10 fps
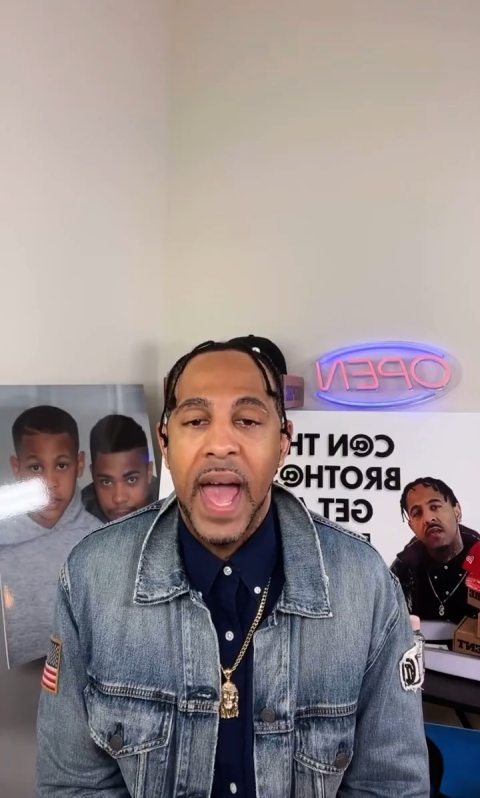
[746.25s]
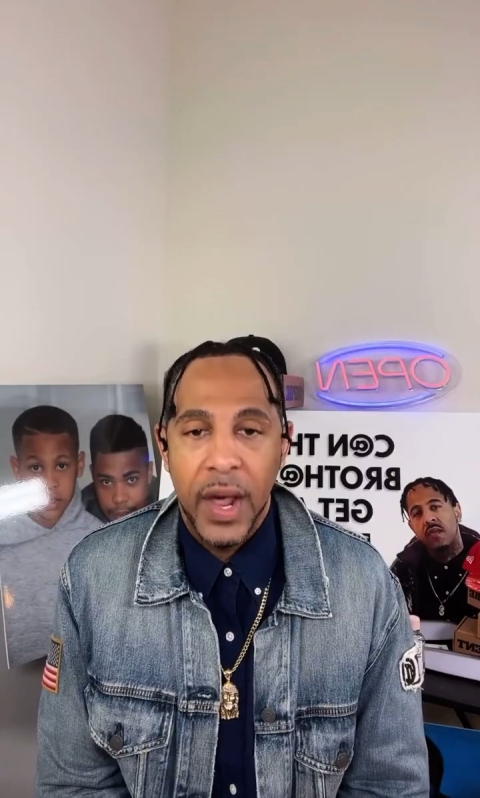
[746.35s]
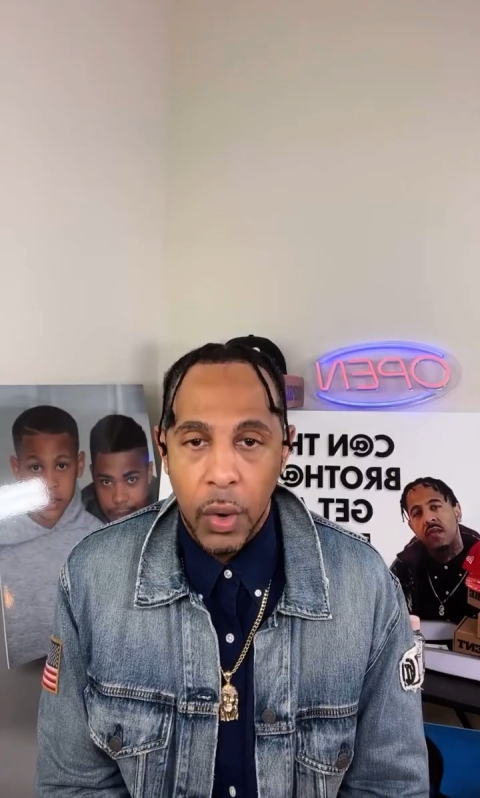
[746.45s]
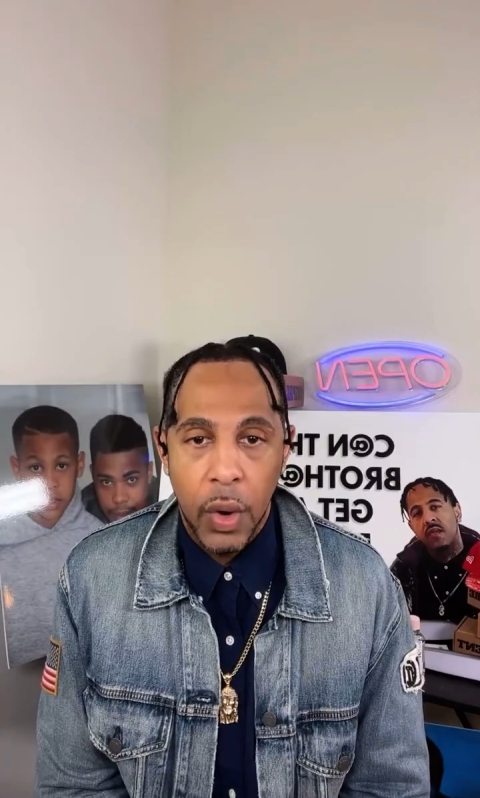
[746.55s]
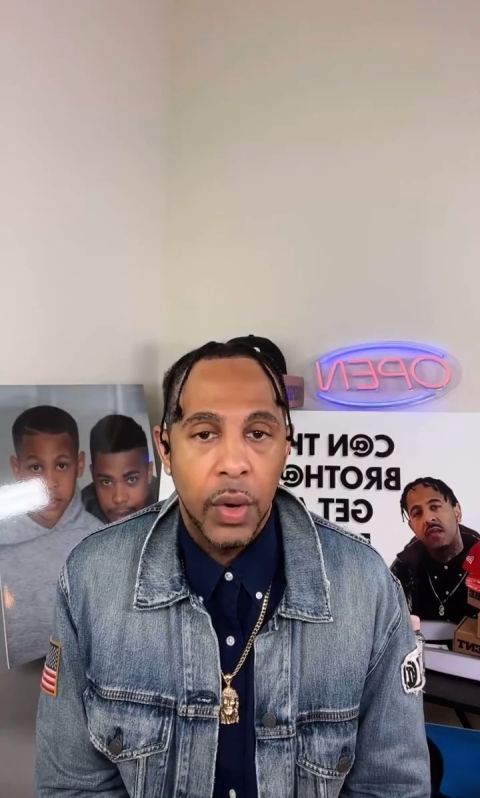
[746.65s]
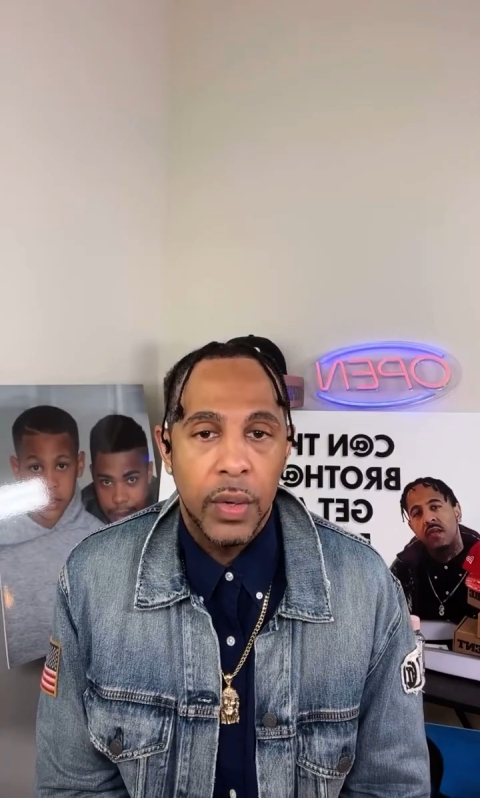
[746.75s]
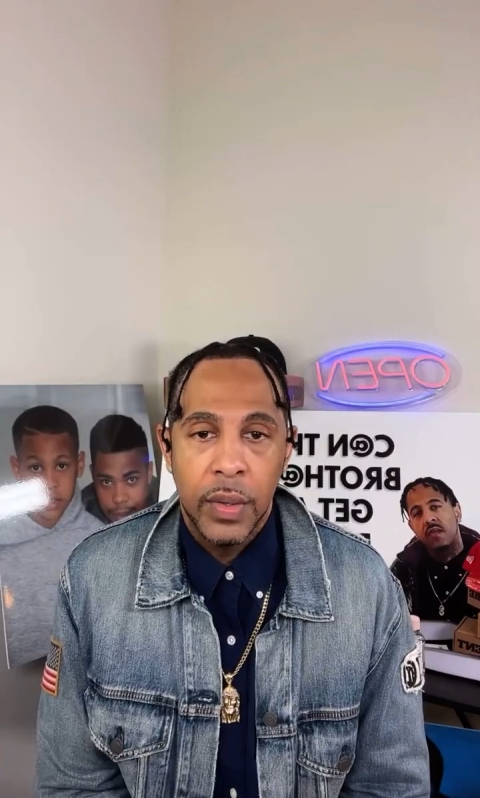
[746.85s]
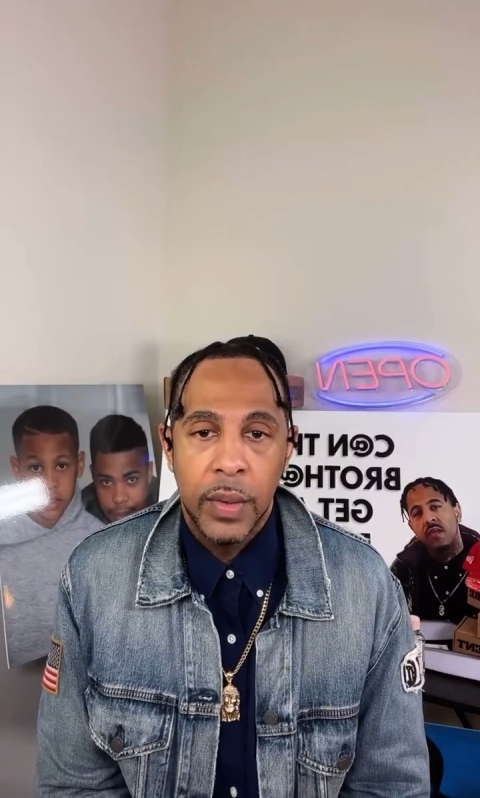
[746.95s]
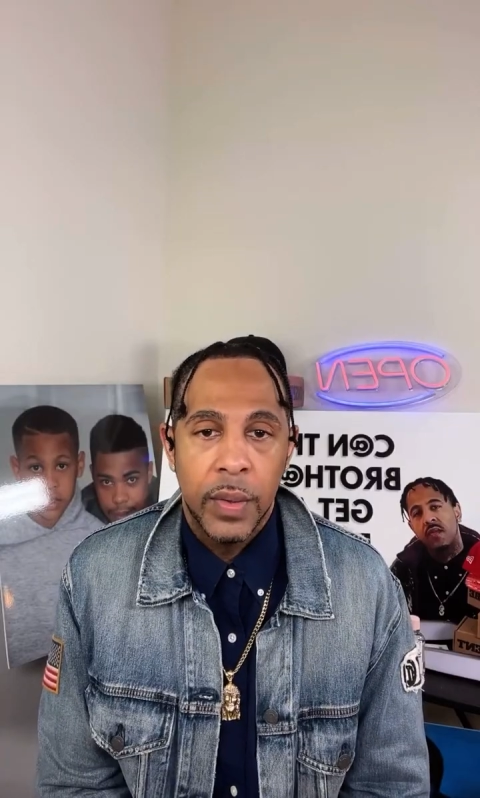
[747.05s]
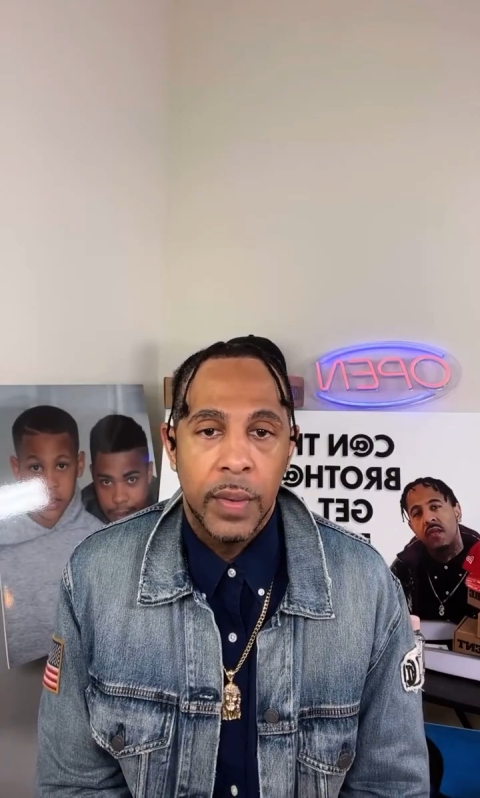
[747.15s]
at all.
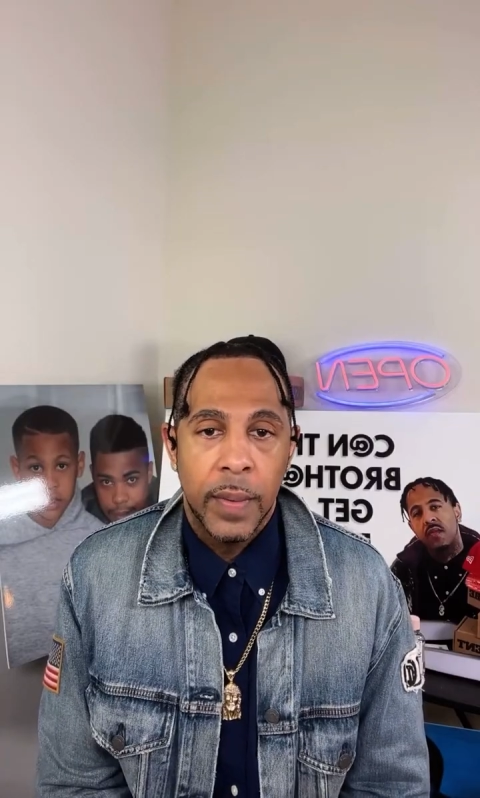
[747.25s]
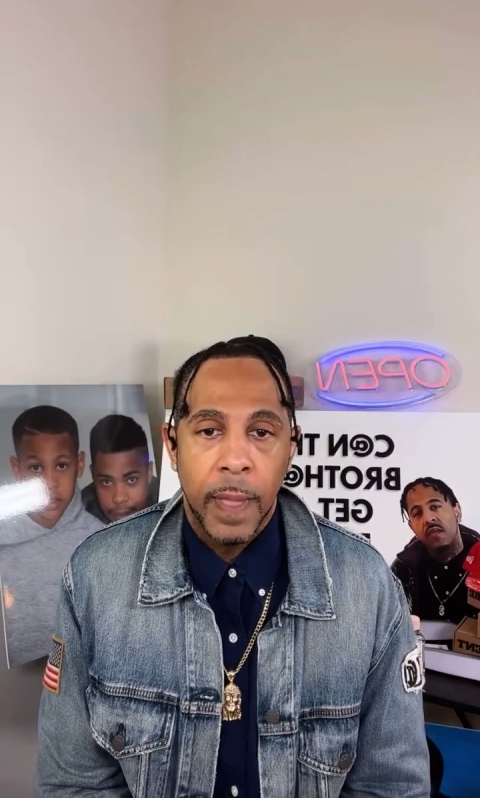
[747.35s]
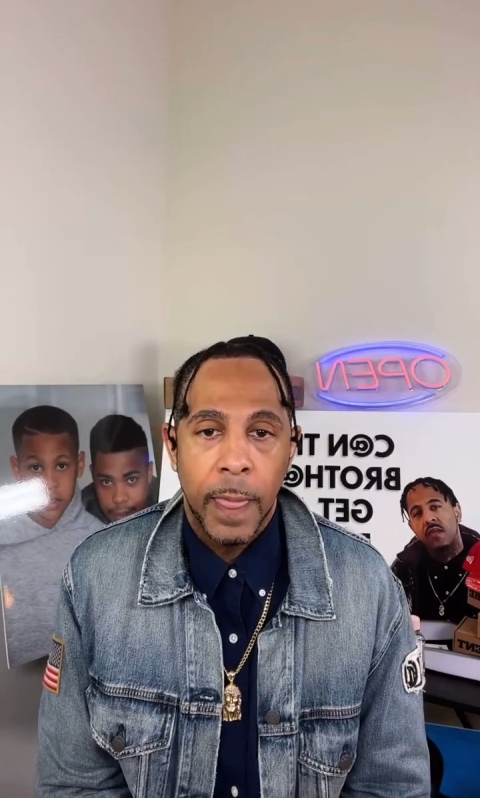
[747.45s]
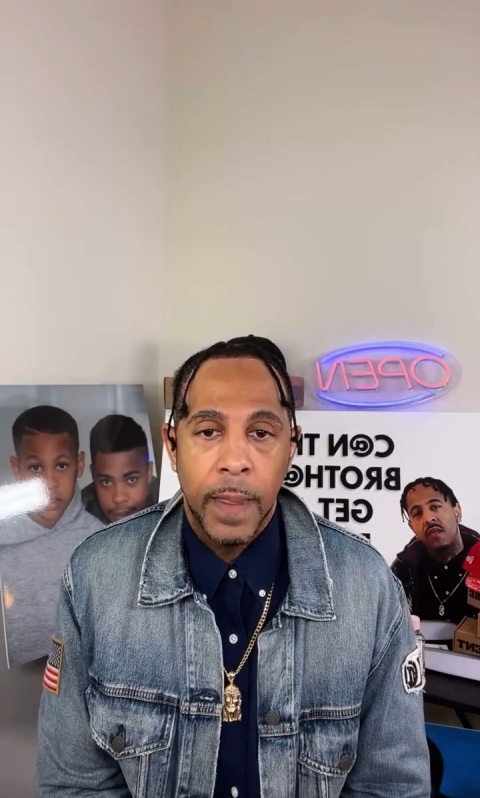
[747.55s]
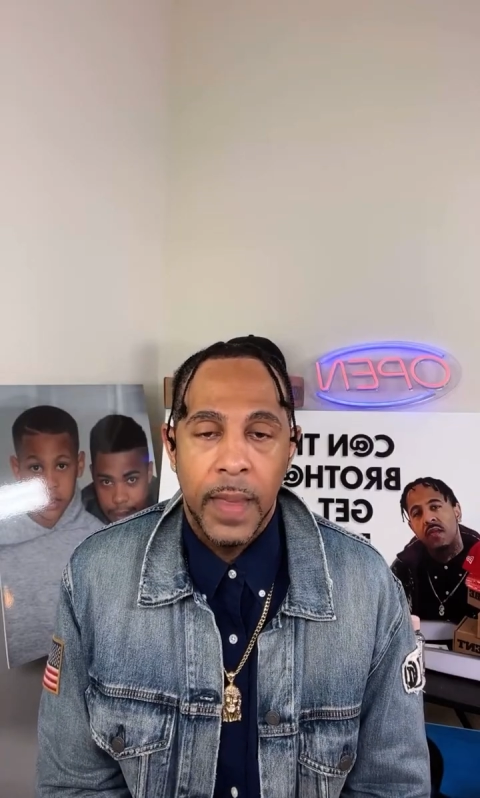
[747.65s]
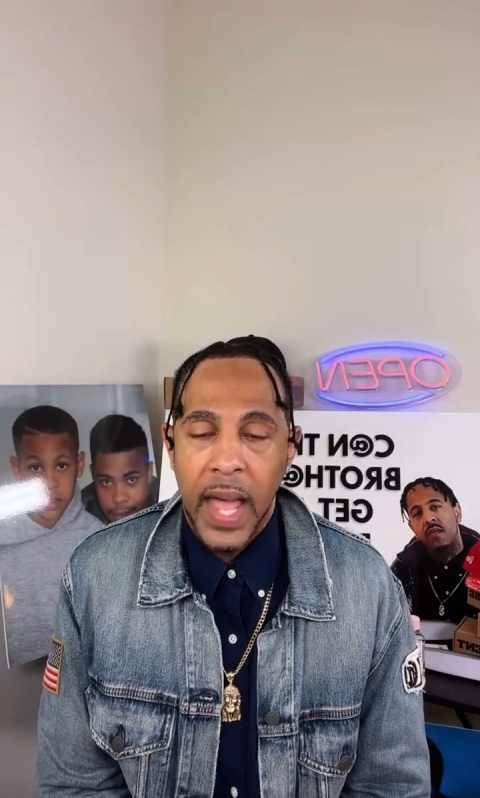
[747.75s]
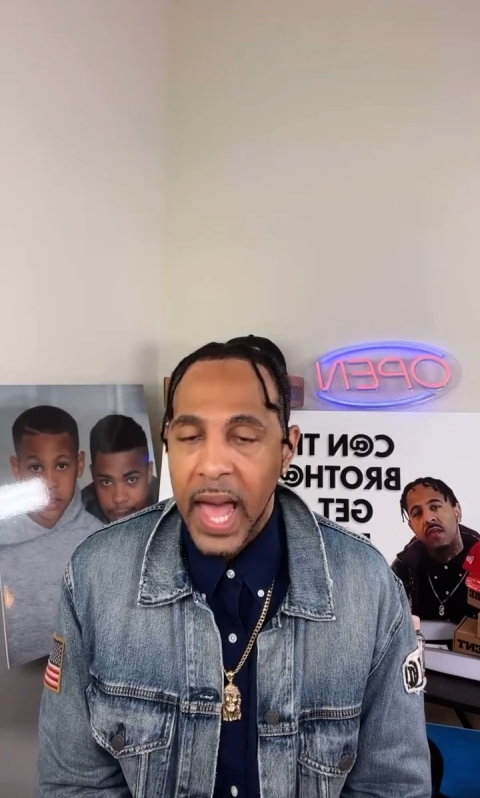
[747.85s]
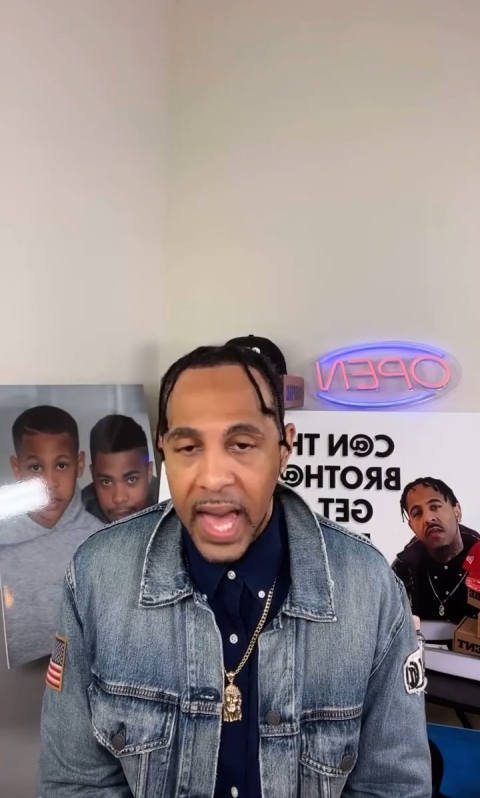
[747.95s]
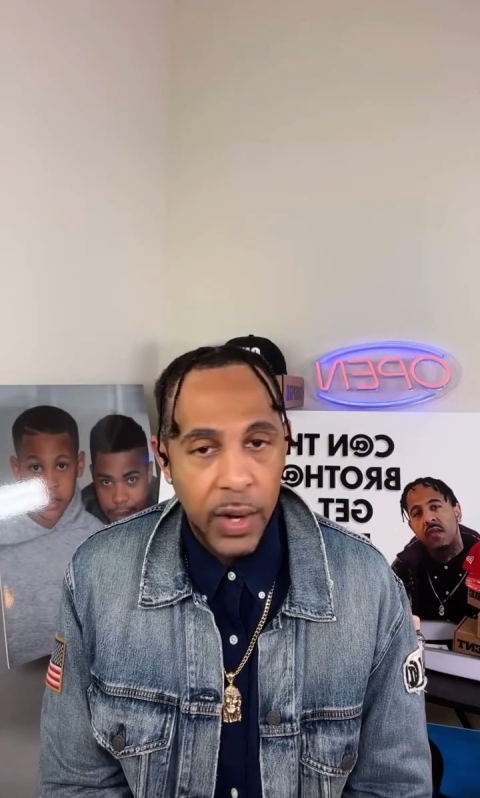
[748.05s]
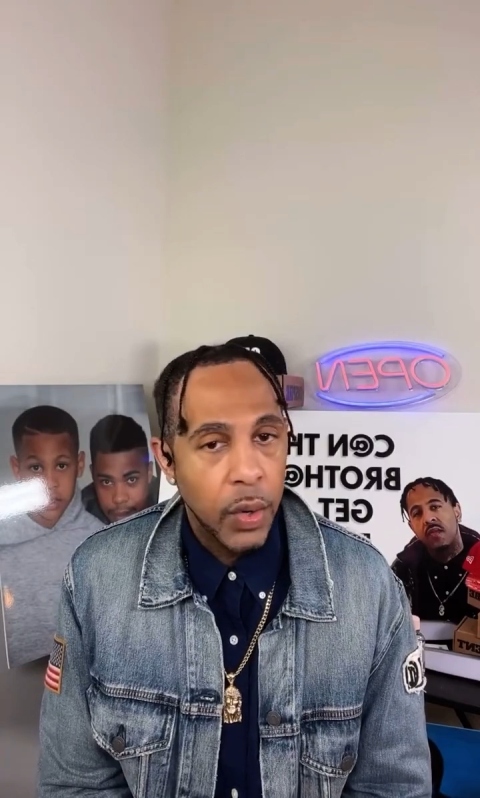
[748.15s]

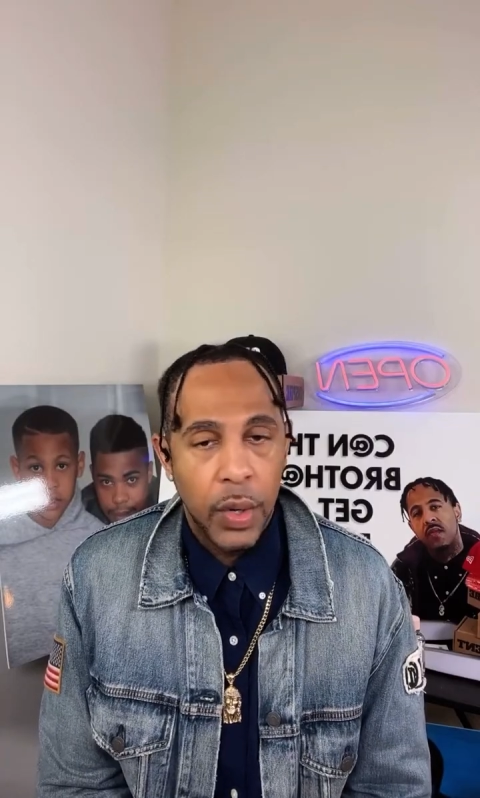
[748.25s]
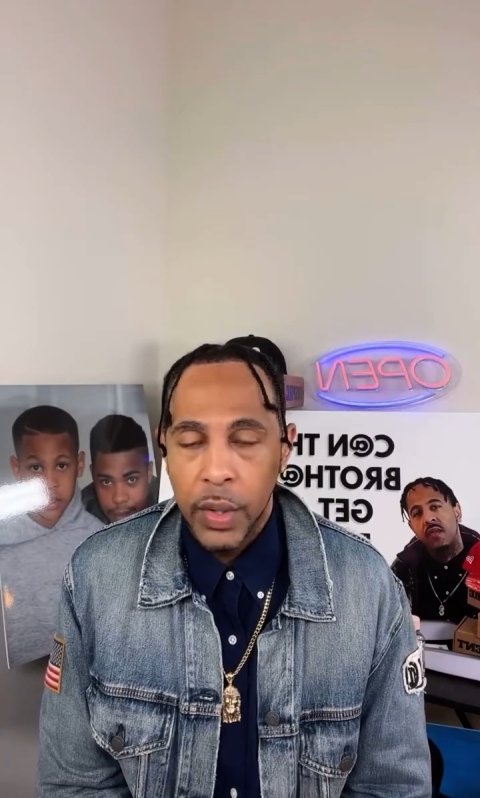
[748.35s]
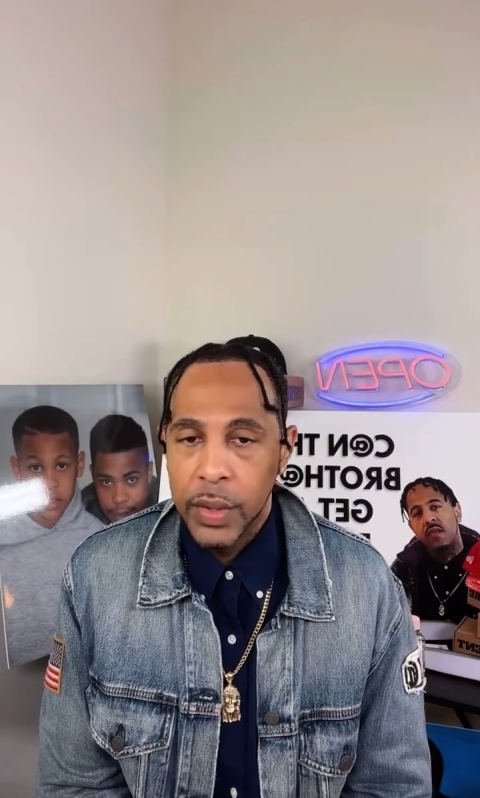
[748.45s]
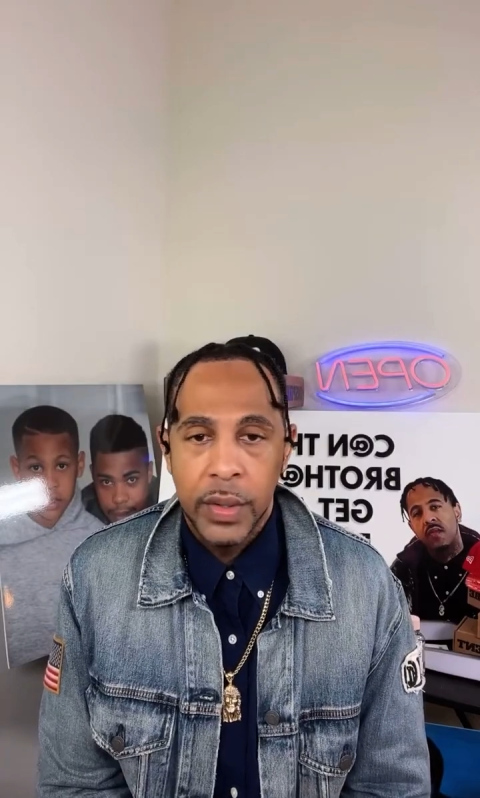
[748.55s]
At all.